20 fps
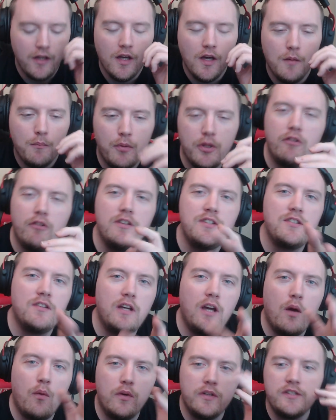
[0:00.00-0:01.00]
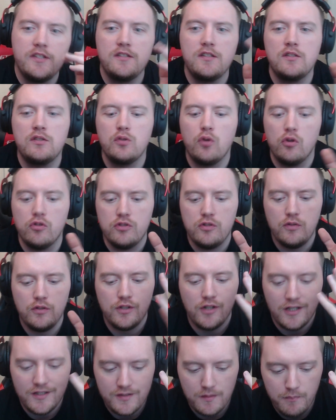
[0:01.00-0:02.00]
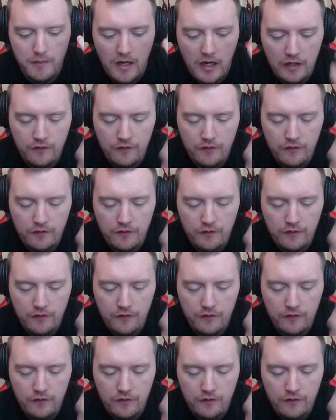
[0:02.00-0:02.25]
But there is something I wanted to talk to you guys about.